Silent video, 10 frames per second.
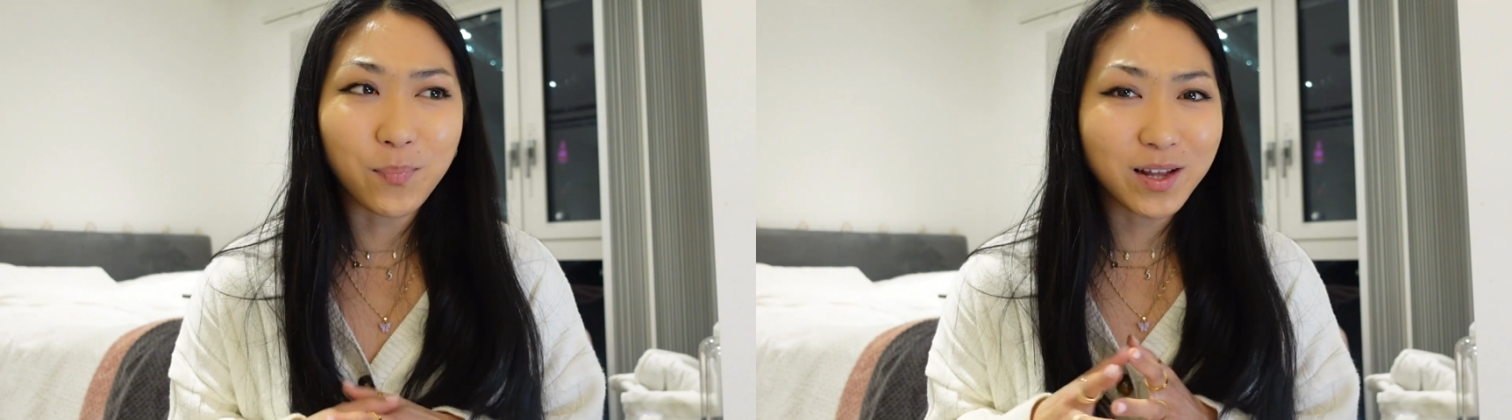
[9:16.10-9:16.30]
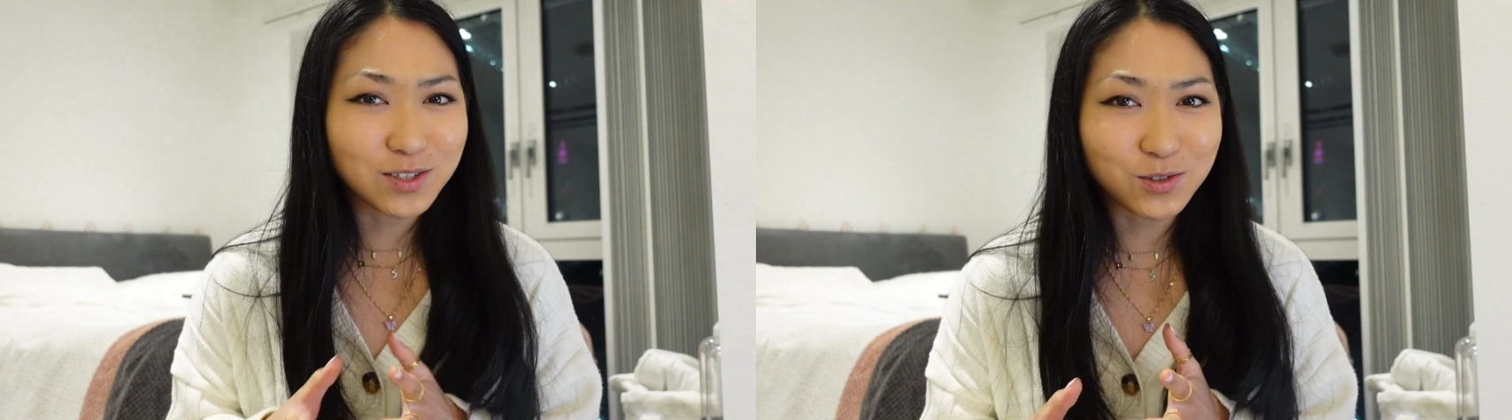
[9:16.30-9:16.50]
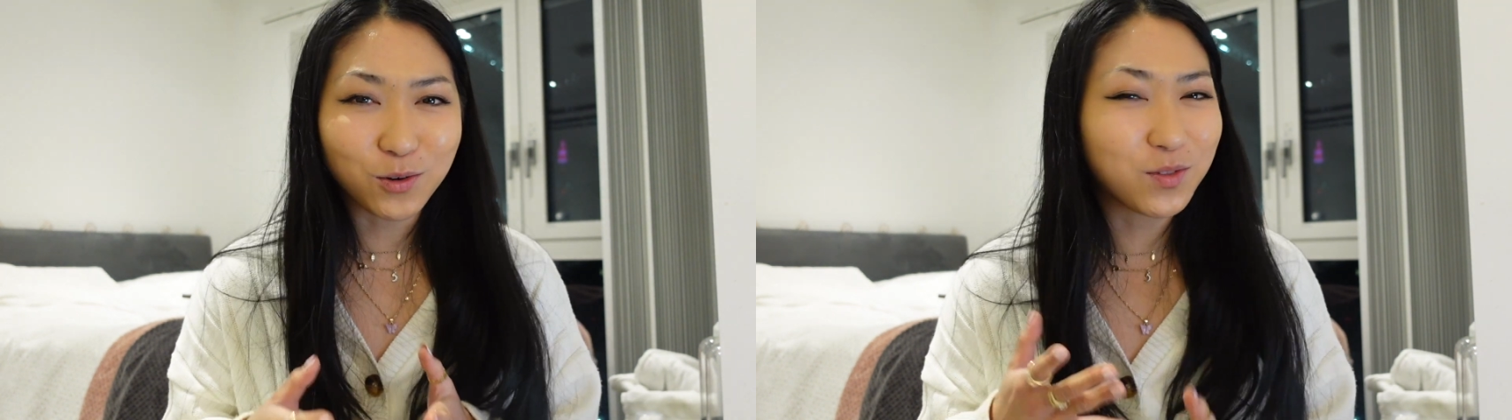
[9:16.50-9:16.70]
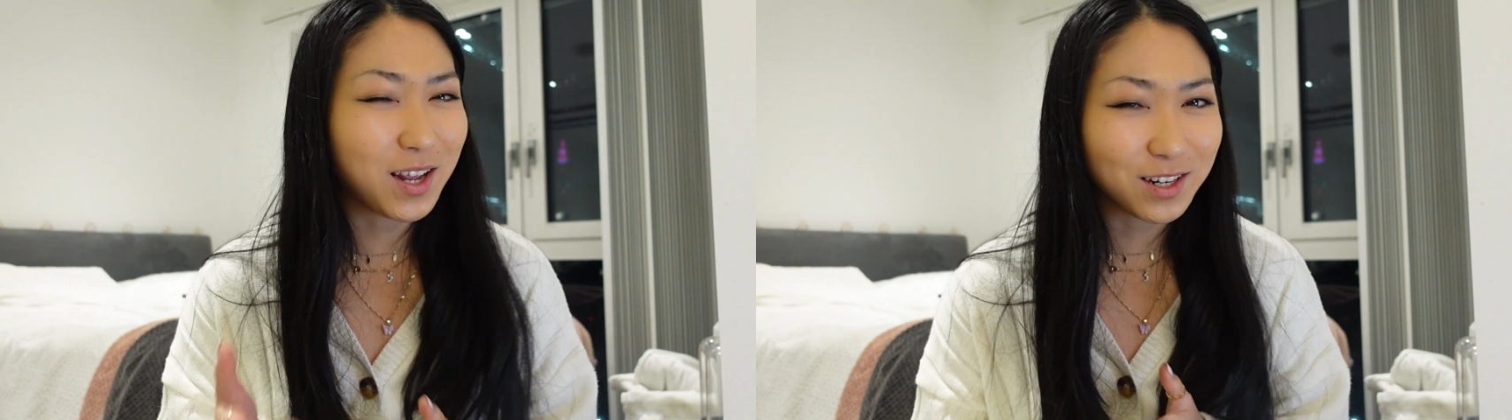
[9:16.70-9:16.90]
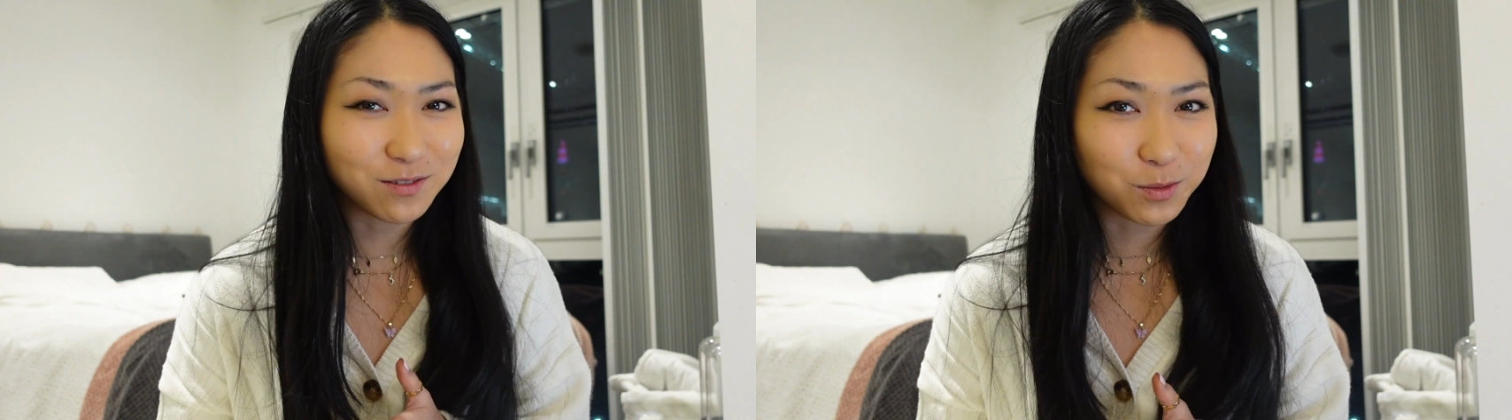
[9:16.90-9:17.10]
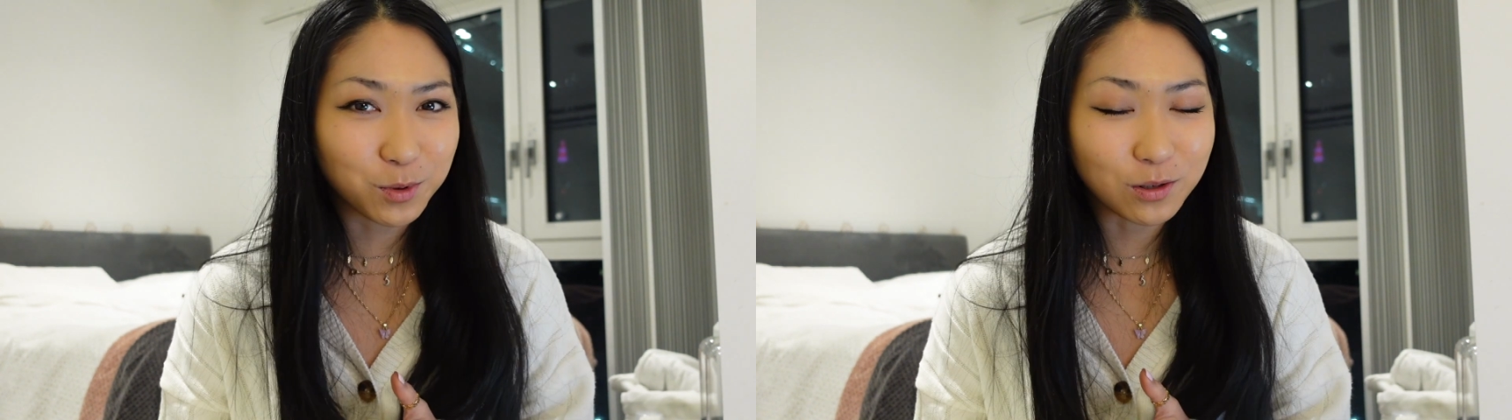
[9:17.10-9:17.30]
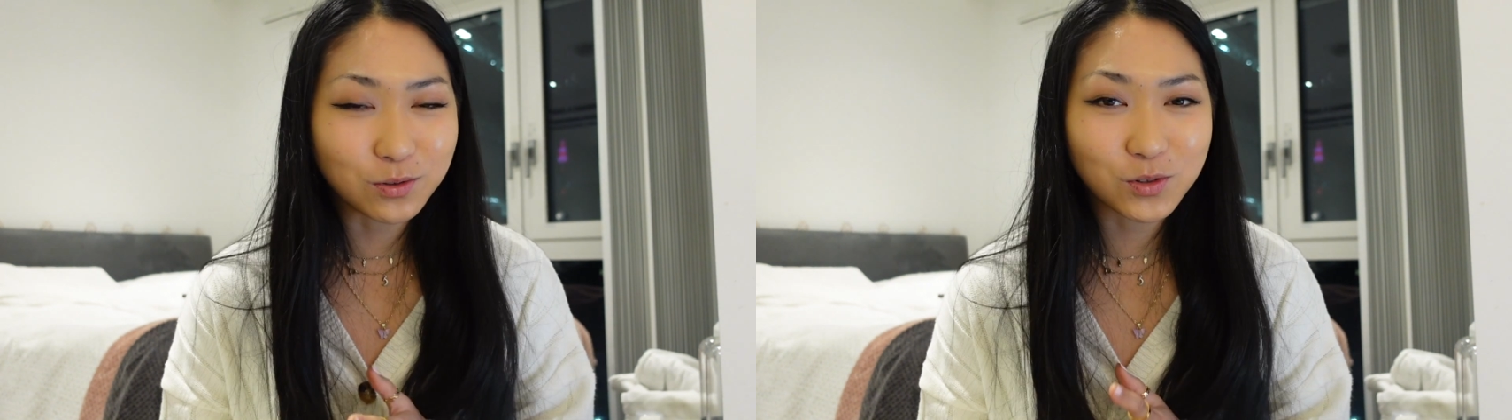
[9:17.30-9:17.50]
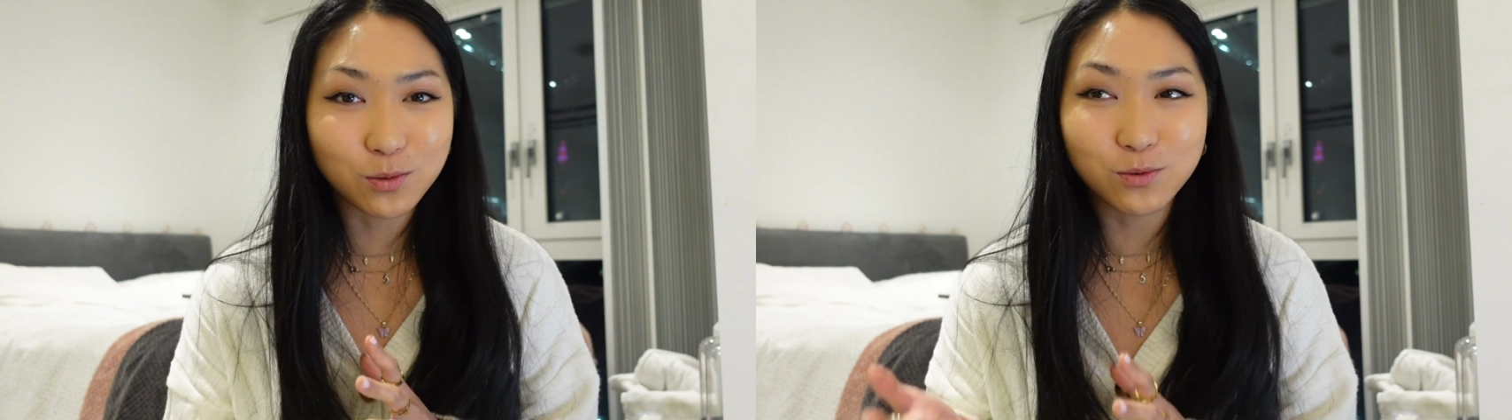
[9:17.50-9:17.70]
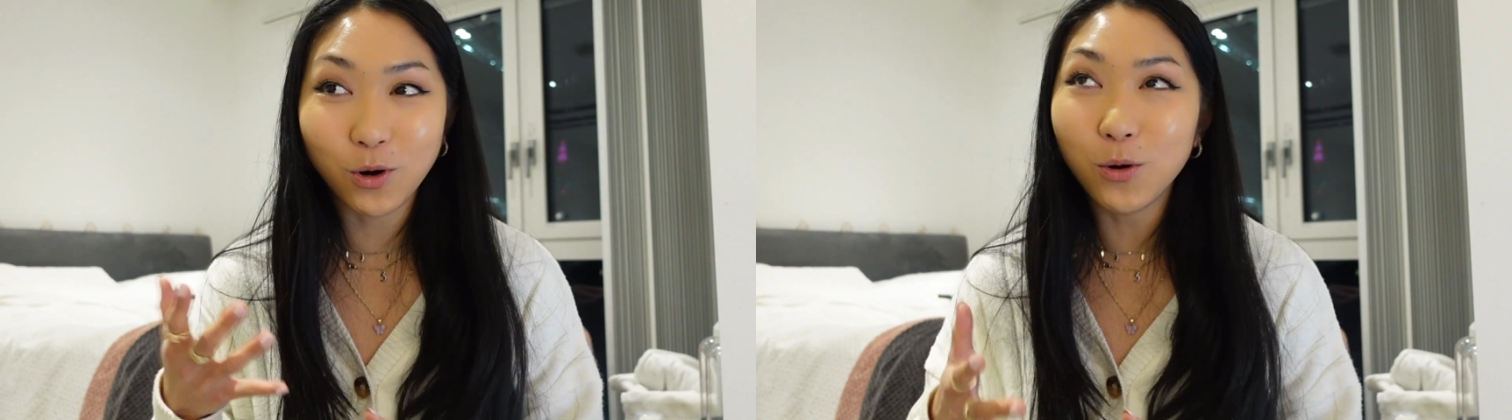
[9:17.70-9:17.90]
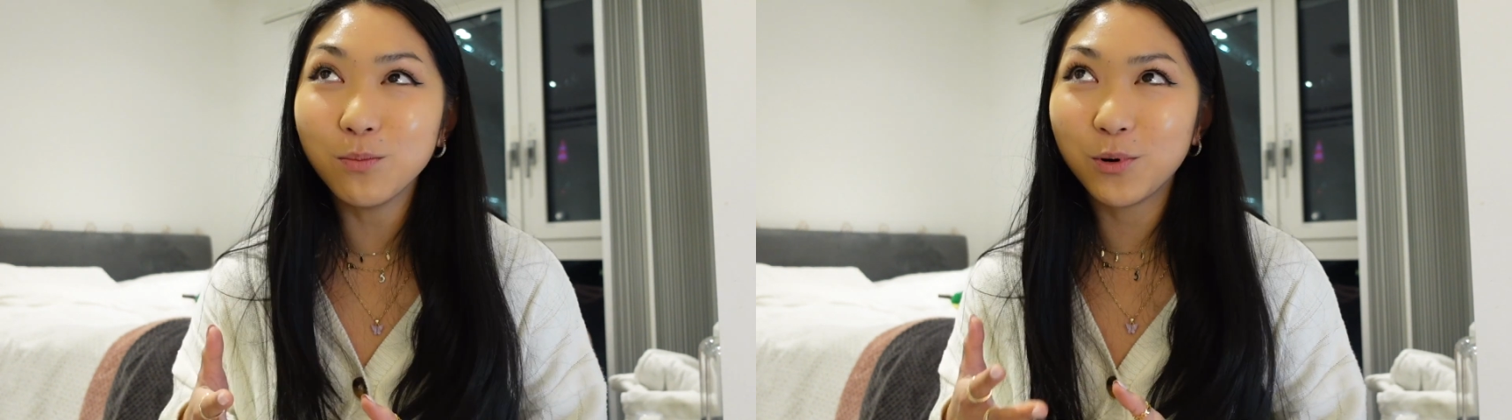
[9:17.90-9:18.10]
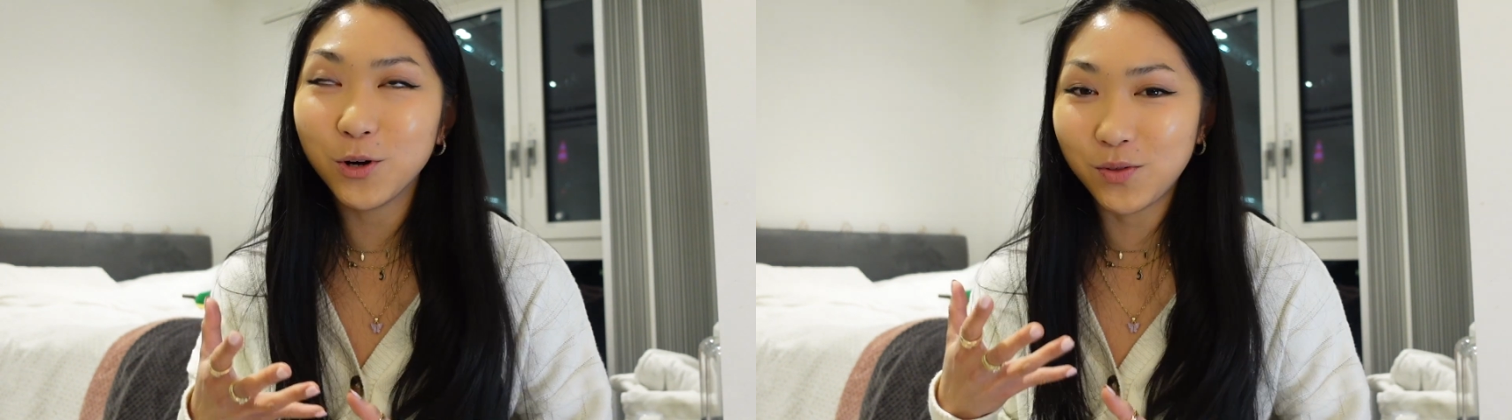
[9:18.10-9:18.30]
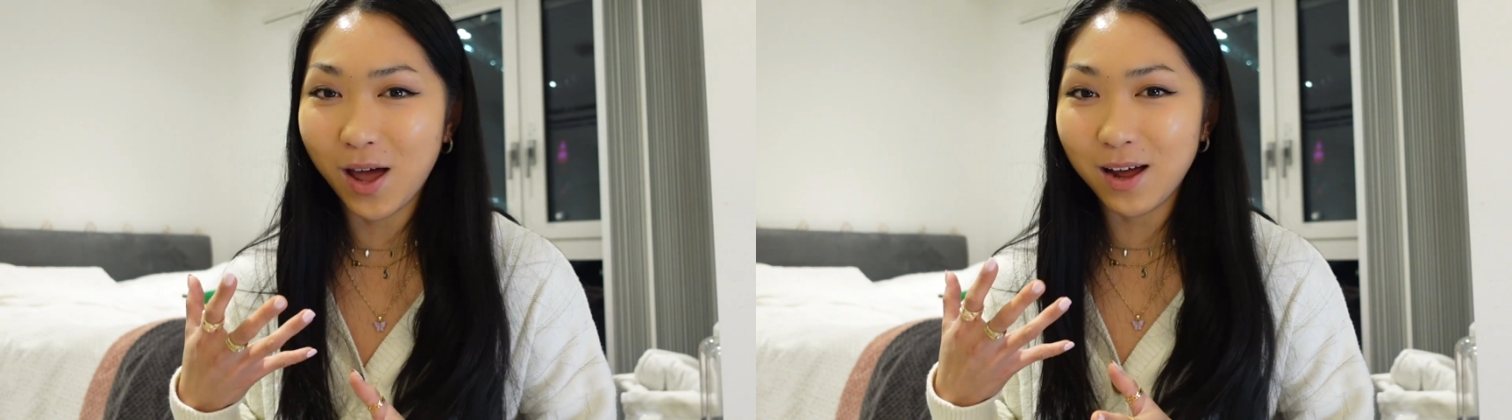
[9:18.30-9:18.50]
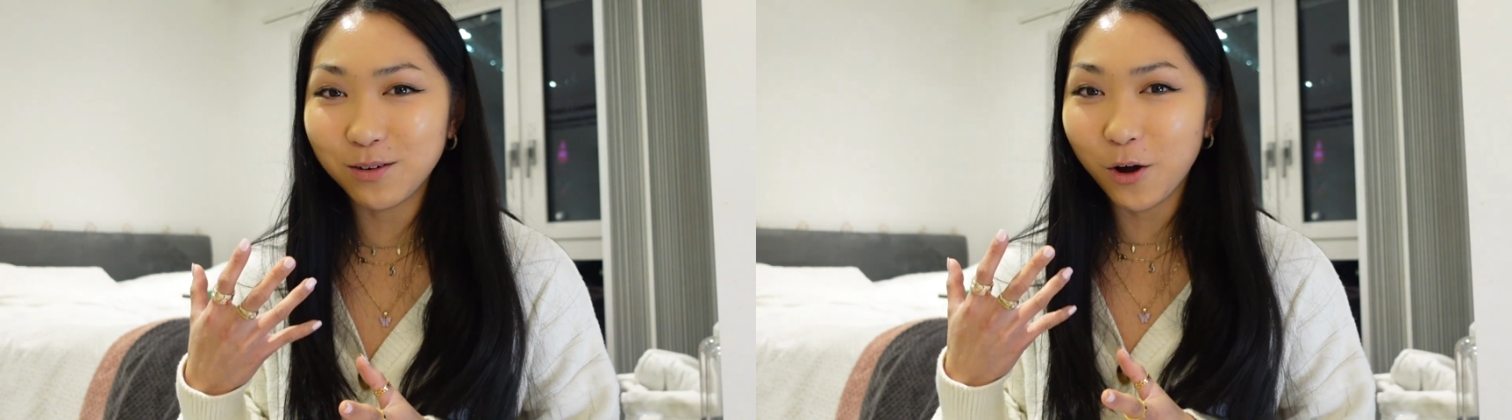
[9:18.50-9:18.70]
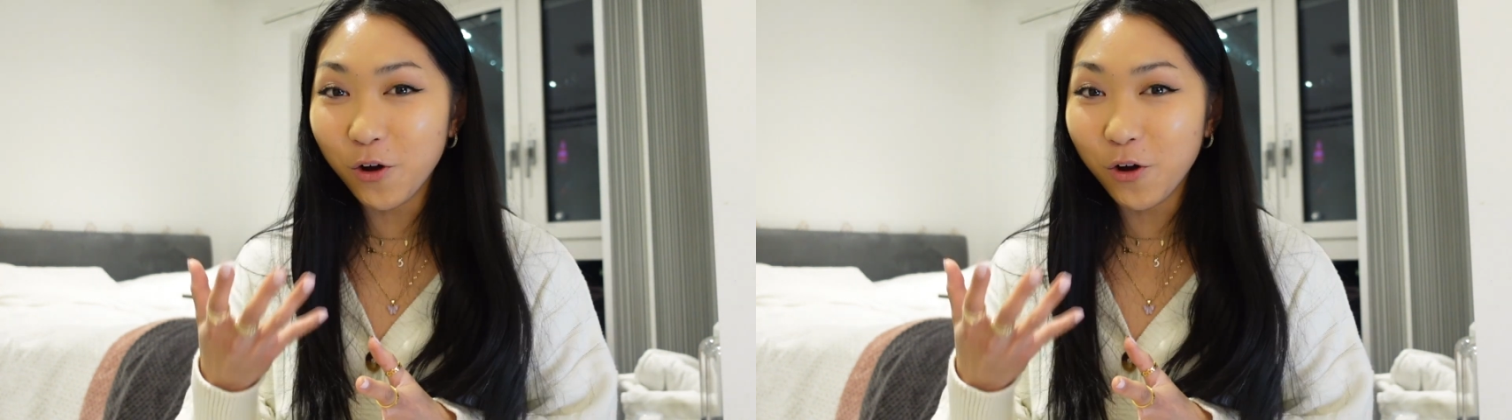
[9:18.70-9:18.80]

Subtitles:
it's not the end of the world. So don't put that